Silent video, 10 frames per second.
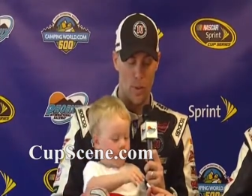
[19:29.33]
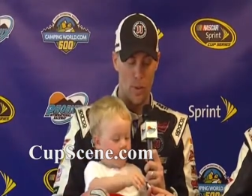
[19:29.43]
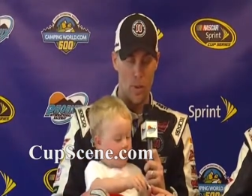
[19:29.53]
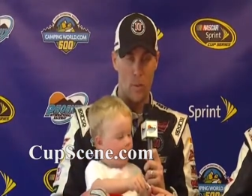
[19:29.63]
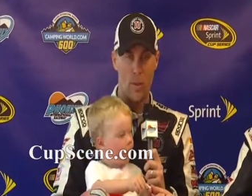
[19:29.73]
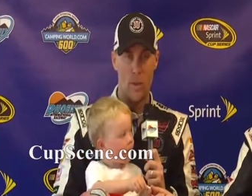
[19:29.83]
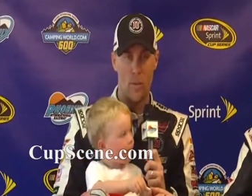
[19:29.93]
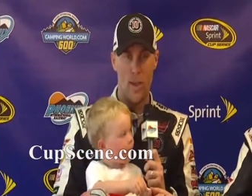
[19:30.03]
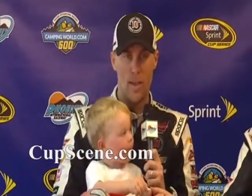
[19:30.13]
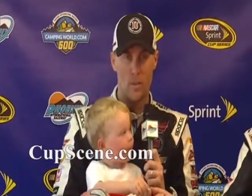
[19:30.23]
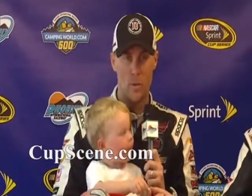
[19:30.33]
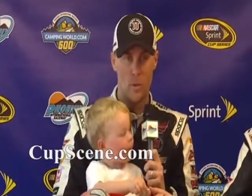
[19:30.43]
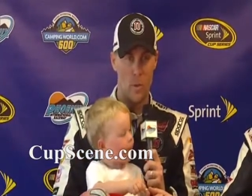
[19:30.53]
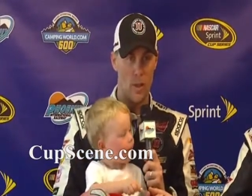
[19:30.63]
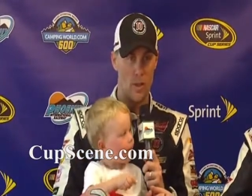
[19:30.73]
we come back
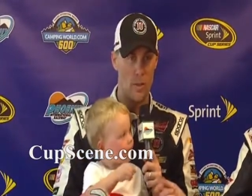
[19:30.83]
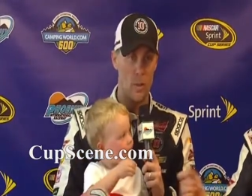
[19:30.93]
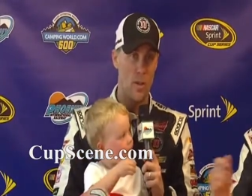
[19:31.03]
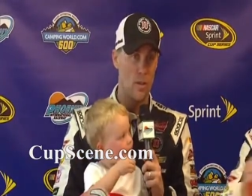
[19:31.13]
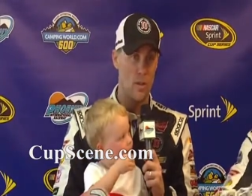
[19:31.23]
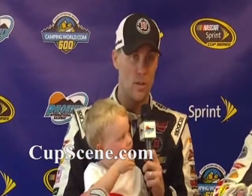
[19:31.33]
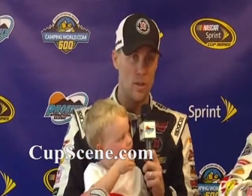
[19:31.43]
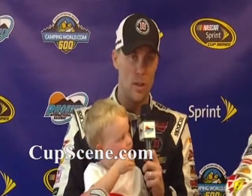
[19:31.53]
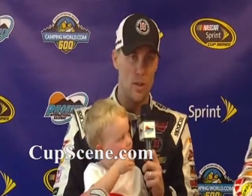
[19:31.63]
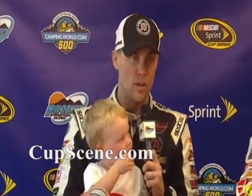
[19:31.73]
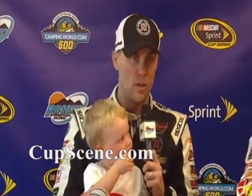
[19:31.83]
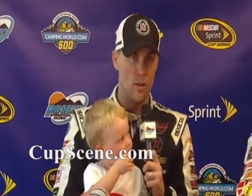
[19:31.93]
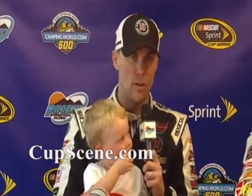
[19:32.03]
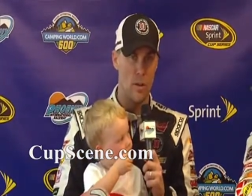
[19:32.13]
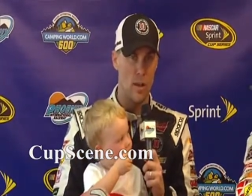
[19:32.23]
to race here at the end of the
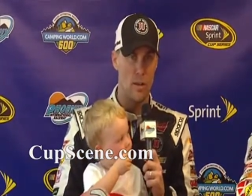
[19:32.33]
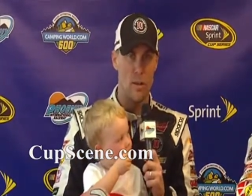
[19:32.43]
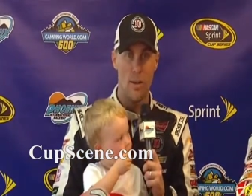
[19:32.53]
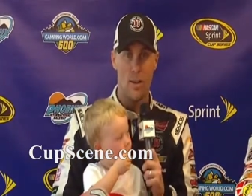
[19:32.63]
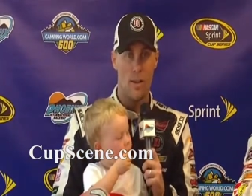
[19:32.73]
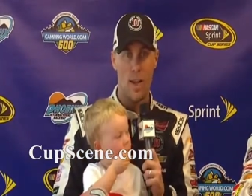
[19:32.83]
year, and the